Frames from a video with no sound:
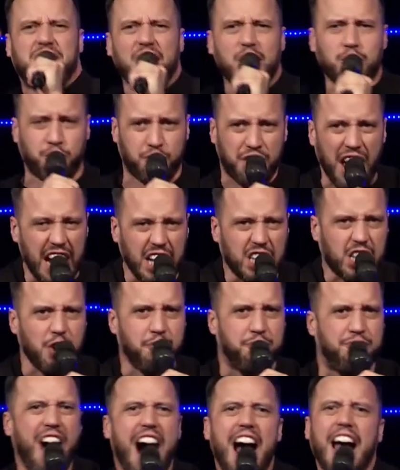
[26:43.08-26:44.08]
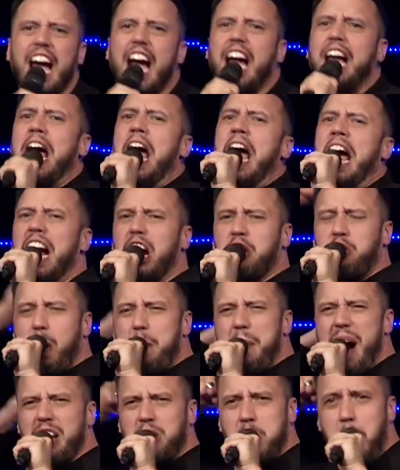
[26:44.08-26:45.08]
to sanctify it. He's
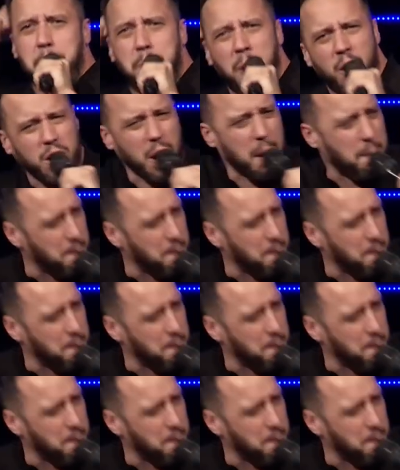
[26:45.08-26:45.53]
about to put a